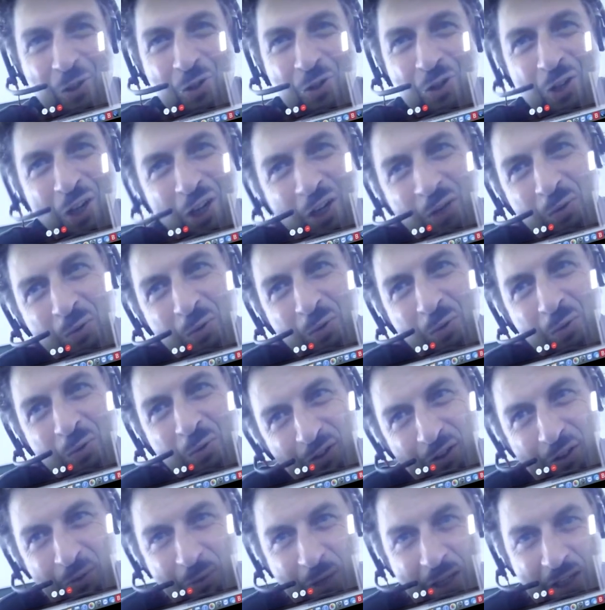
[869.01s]
usually we do
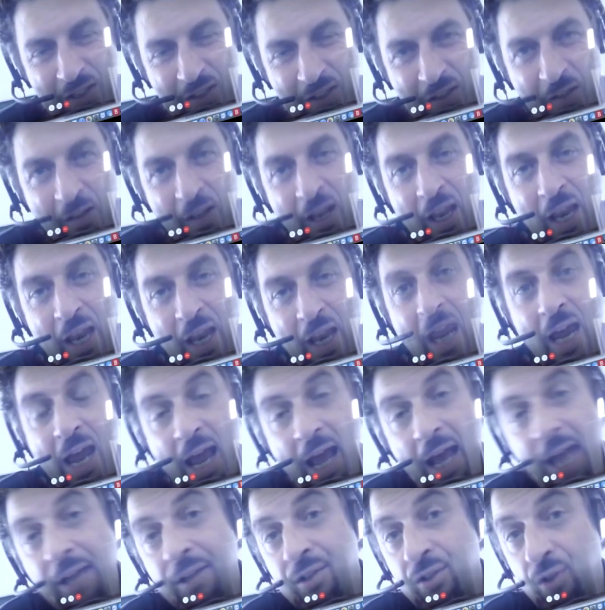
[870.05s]
for weeks,
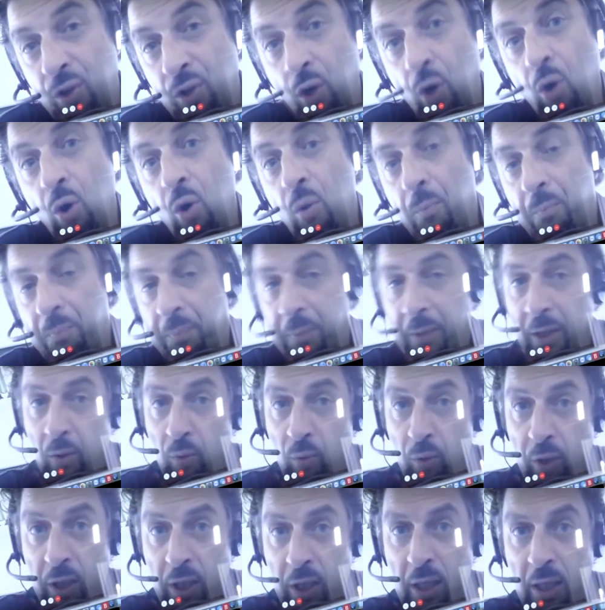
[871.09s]
and so
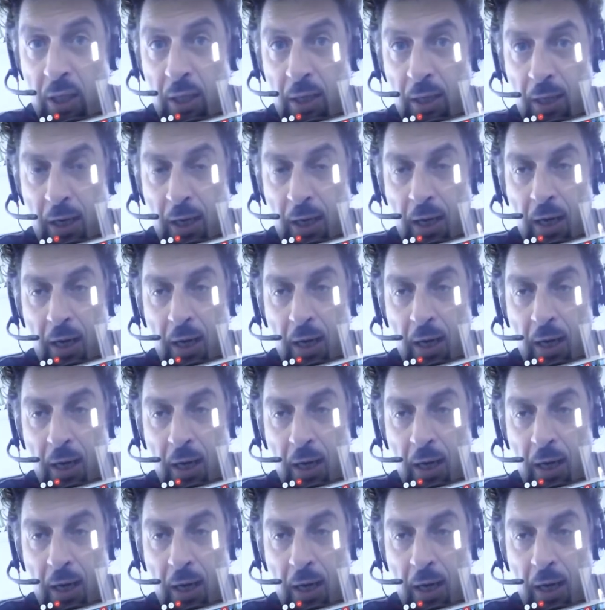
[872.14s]
we